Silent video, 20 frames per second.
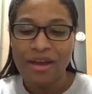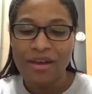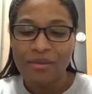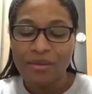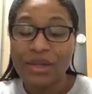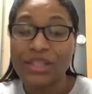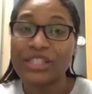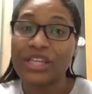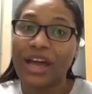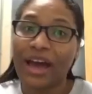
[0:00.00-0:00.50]

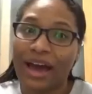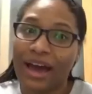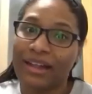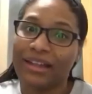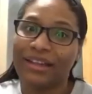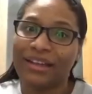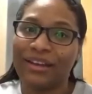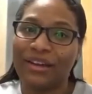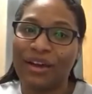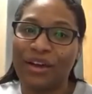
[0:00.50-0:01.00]
which
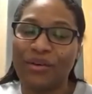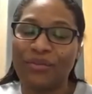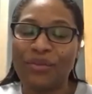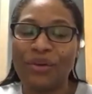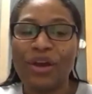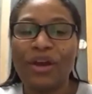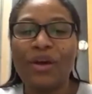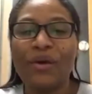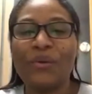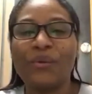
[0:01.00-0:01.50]
oddly enough
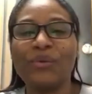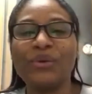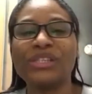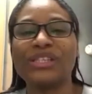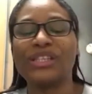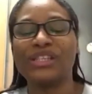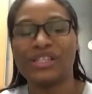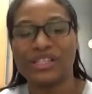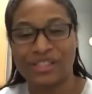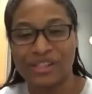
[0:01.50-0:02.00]
was
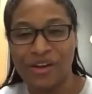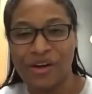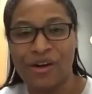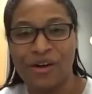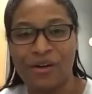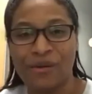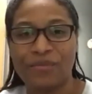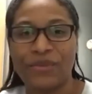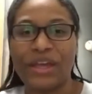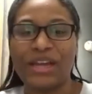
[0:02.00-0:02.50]
the song